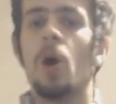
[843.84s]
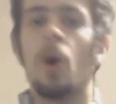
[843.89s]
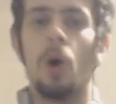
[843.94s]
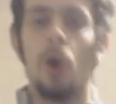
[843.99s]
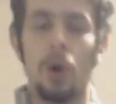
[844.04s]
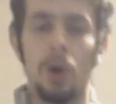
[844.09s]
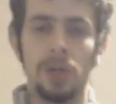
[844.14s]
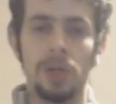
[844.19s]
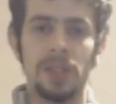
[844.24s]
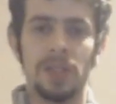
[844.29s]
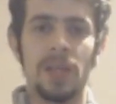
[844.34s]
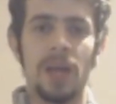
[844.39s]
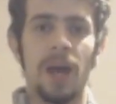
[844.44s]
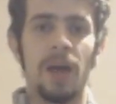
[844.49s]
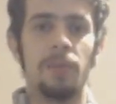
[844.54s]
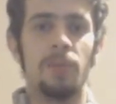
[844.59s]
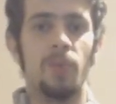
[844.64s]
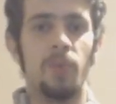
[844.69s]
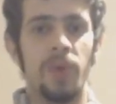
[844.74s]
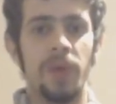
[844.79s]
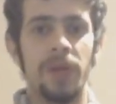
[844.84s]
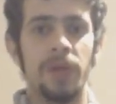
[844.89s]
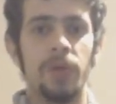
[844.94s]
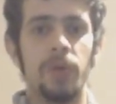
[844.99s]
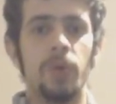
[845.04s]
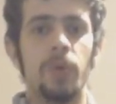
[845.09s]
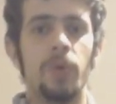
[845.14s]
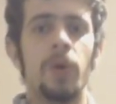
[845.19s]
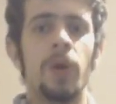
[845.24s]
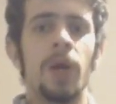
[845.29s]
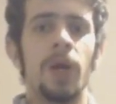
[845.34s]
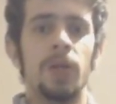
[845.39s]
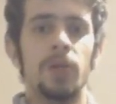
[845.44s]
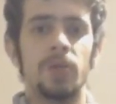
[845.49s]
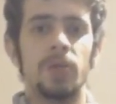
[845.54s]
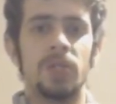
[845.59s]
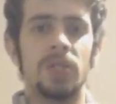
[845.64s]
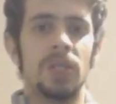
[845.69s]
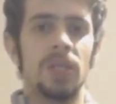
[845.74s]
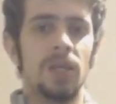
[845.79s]
all the time with you to
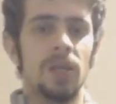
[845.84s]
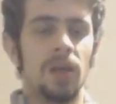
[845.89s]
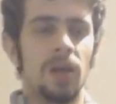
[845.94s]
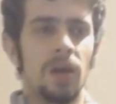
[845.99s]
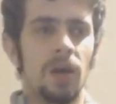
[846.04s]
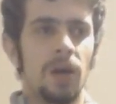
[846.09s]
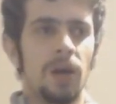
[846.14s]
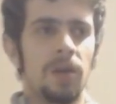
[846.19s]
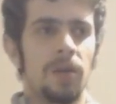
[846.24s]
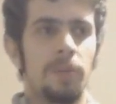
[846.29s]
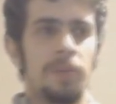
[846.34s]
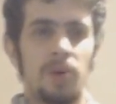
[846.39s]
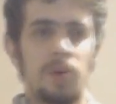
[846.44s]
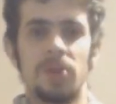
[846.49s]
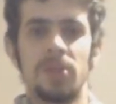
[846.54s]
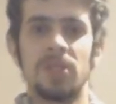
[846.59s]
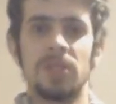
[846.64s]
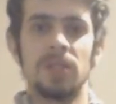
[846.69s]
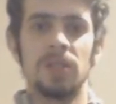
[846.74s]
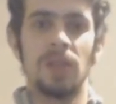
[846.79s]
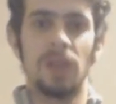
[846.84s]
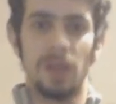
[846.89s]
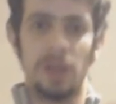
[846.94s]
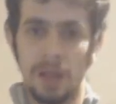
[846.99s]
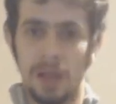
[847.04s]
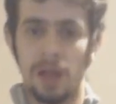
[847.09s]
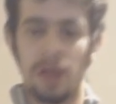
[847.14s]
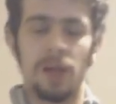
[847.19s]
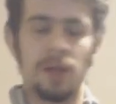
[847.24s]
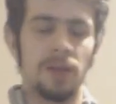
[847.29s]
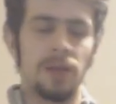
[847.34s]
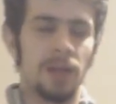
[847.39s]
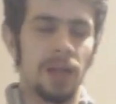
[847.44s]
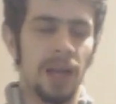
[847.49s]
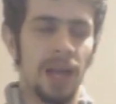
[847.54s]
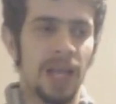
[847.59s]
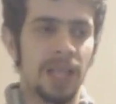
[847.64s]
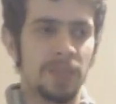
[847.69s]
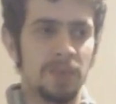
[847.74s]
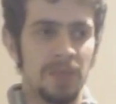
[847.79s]
see the person that the
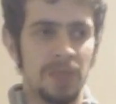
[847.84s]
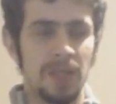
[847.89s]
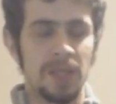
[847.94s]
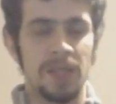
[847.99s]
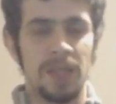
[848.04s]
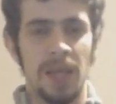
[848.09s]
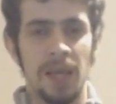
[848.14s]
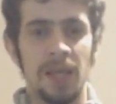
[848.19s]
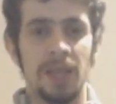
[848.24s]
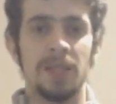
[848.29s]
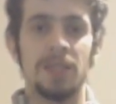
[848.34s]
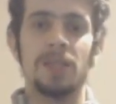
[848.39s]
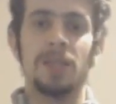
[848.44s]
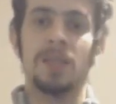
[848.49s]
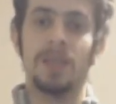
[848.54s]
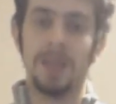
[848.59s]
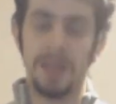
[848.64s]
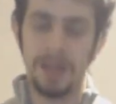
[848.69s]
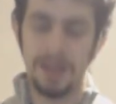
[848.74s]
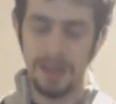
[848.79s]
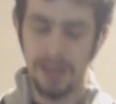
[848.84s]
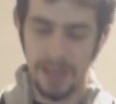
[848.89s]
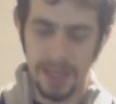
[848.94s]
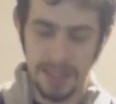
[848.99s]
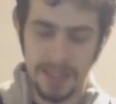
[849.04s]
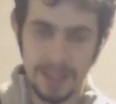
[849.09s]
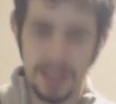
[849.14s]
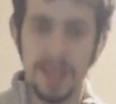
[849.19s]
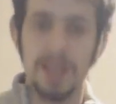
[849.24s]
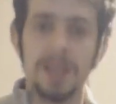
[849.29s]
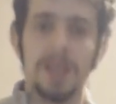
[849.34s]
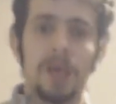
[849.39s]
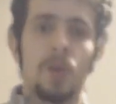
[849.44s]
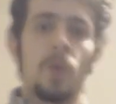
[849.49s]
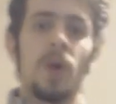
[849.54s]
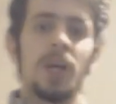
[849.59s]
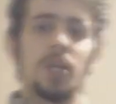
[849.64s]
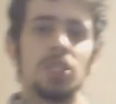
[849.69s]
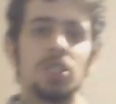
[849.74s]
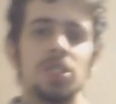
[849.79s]
classmate that is taking the
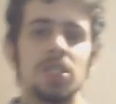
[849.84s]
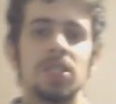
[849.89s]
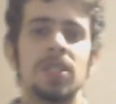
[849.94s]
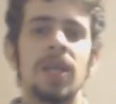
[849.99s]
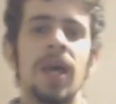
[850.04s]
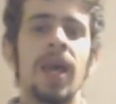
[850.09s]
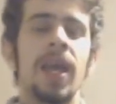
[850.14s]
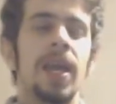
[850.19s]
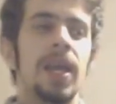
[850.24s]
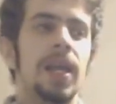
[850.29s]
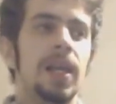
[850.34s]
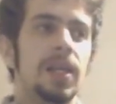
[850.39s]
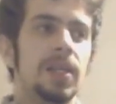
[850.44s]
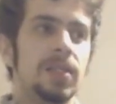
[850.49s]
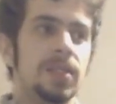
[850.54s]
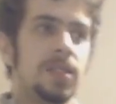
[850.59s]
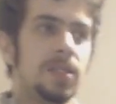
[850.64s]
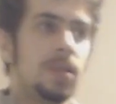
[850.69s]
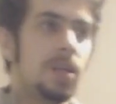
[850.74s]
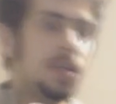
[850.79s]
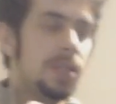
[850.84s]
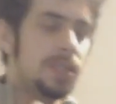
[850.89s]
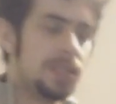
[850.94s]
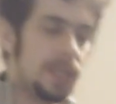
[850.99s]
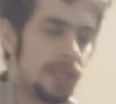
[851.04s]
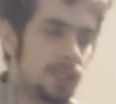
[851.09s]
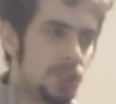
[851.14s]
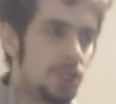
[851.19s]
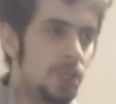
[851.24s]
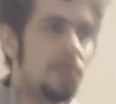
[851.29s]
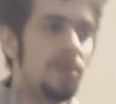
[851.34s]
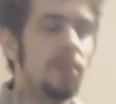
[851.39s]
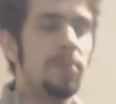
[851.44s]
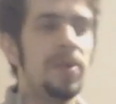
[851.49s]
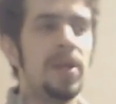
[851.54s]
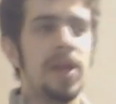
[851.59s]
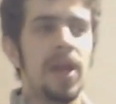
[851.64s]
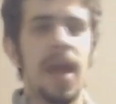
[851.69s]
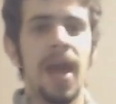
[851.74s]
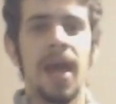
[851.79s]
questions is legitimately
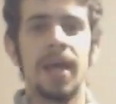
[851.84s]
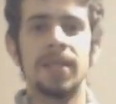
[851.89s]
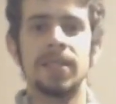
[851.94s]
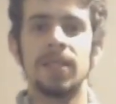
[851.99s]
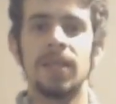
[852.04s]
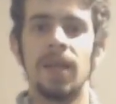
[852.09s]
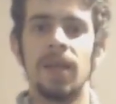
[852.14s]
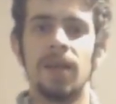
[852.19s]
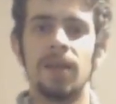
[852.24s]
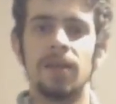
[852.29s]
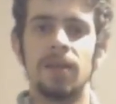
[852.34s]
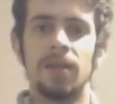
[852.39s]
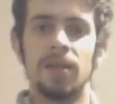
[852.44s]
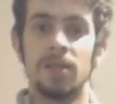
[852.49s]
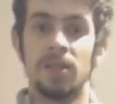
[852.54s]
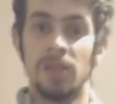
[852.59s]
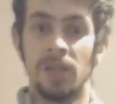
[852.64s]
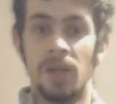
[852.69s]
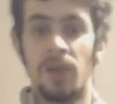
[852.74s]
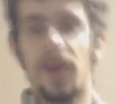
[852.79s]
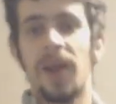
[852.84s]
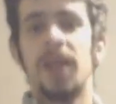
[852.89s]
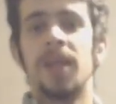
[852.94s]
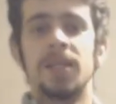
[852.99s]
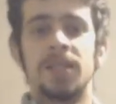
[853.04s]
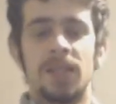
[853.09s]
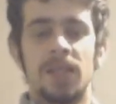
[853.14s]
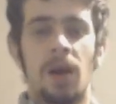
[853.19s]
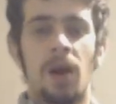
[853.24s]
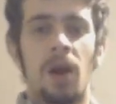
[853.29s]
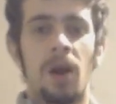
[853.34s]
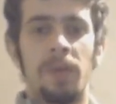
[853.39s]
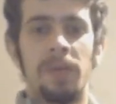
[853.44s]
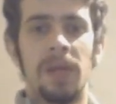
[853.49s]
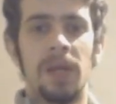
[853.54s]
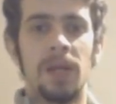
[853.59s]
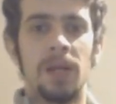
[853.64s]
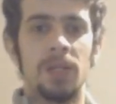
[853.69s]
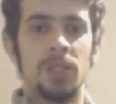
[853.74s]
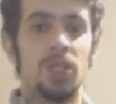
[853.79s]
being asked, and the grades are
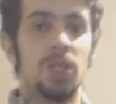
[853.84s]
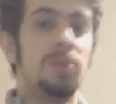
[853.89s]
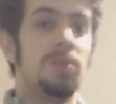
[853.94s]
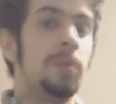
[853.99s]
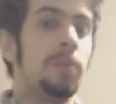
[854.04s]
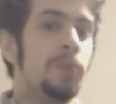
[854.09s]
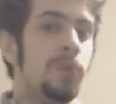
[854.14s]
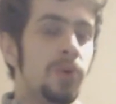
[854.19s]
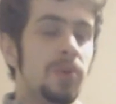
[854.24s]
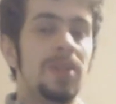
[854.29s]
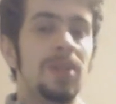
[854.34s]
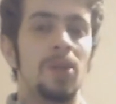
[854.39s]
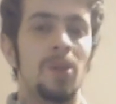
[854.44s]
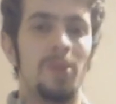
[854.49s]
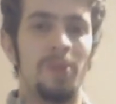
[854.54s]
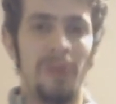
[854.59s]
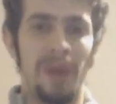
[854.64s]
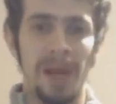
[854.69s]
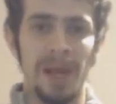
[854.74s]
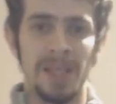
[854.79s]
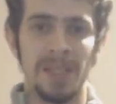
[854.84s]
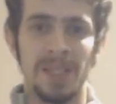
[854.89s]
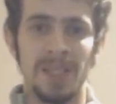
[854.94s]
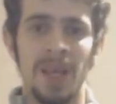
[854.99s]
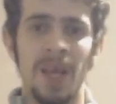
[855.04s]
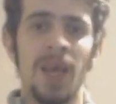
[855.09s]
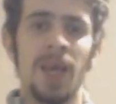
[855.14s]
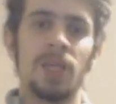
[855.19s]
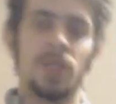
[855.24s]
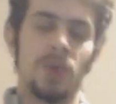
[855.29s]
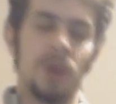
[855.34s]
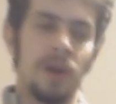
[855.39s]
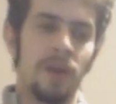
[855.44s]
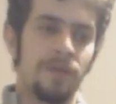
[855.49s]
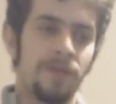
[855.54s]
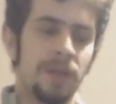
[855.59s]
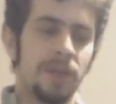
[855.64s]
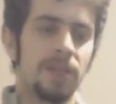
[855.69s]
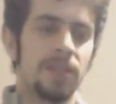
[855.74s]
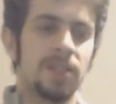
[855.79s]
being legitimately put into place. So
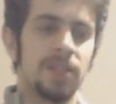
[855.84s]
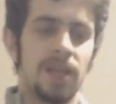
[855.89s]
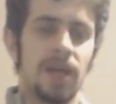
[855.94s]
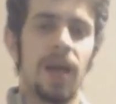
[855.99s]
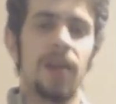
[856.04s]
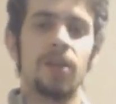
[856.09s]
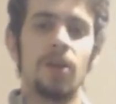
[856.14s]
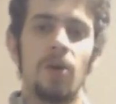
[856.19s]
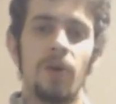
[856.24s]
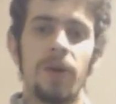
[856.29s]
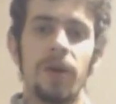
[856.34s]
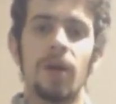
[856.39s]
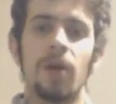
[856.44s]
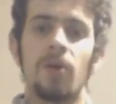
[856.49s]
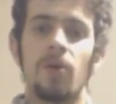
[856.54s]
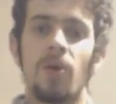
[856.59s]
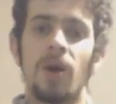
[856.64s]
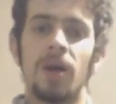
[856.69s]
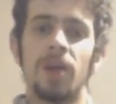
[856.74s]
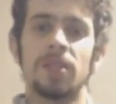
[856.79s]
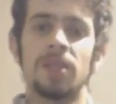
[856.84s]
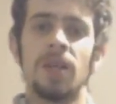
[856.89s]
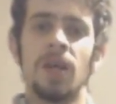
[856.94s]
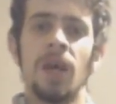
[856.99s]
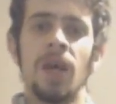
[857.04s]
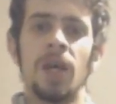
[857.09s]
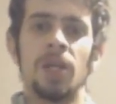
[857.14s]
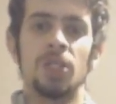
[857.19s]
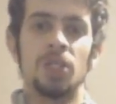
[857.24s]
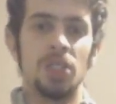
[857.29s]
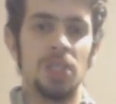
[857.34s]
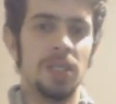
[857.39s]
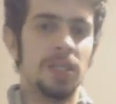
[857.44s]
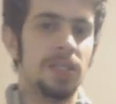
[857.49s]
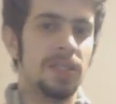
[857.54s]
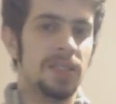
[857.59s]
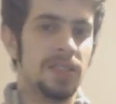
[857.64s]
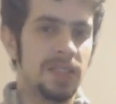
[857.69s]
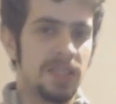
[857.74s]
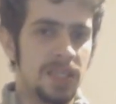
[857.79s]
everything is not going across
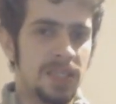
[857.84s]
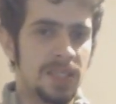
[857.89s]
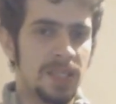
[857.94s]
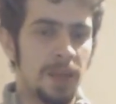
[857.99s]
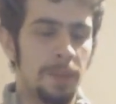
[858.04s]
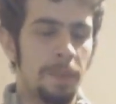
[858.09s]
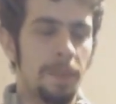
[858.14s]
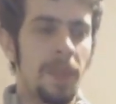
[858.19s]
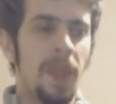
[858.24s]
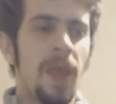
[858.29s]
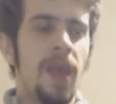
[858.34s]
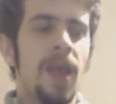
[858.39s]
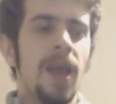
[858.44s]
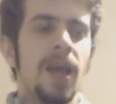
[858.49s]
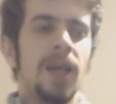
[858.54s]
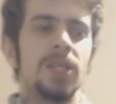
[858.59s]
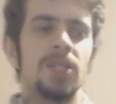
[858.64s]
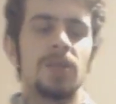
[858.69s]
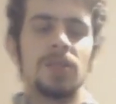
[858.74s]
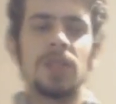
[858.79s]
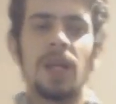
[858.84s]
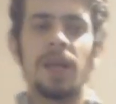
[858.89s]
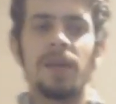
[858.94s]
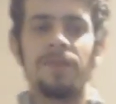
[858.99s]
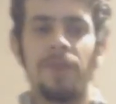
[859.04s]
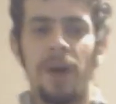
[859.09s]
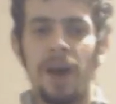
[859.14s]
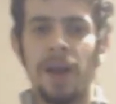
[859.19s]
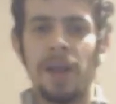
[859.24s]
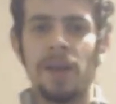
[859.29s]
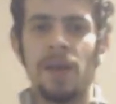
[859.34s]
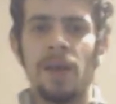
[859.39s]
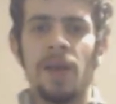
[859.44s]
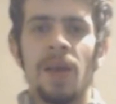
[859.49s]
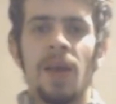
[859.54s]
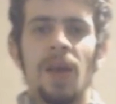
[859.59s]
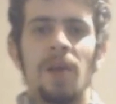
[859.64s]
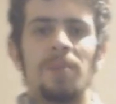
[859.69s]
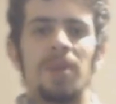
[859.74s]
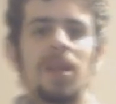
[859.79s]
cheating the system. So I was like, fine.
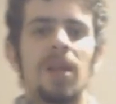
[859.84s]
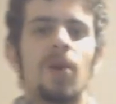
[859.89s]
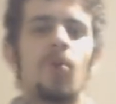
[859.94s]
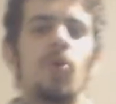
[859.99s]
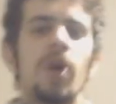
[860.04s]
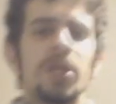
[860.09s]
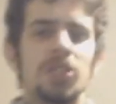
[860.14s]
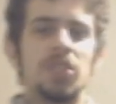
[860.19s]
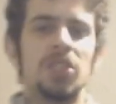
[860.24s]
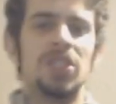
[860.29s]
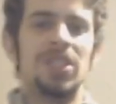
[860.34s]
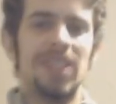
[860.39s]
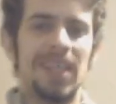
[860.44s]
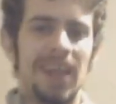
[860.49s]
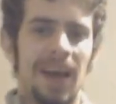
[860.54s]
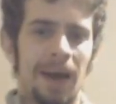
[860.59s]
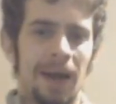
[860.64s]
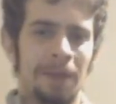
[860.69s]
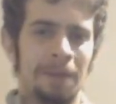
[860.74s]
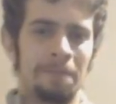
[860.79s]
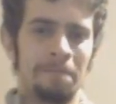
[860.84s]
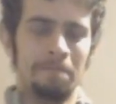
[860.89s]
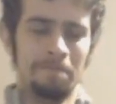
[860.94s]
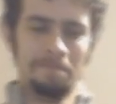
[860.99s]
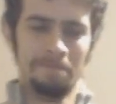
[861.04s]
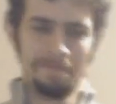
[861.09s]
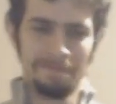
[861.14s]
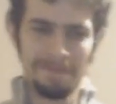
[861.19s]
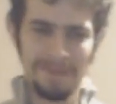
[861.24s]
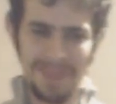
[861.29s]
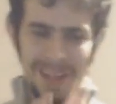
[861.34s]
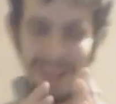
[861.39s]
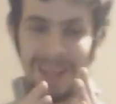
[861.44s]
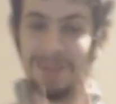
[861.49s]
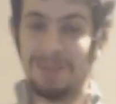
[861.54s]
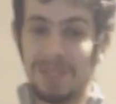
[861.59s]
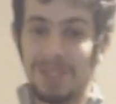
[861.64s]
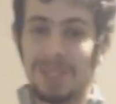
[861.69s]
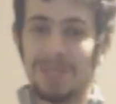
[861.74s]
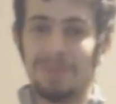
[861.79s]
But the questions he got. Let
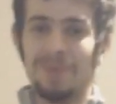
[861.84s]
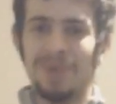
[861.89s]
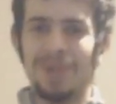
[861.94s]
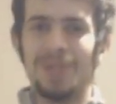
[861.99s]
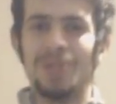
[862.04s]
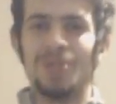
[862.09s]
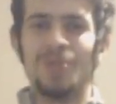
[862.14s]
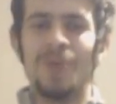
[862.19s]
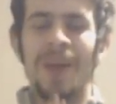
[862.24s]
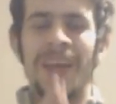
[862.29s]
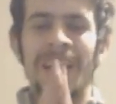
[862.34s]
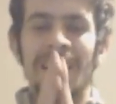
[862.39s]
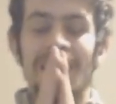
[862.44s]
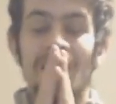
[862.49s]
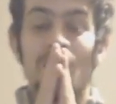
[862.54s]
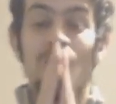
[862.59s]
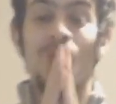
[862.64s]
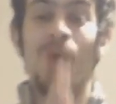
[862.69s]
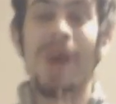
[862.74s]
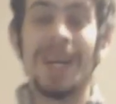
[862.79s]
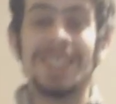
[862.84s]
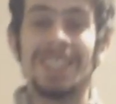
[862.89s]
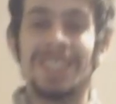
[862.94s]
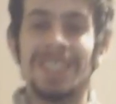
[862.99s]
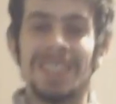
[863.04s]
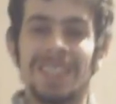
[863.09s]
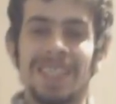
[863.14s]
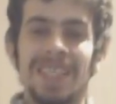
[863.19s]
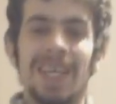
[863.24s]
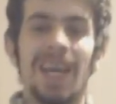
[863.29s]
me just put it this way. The questions he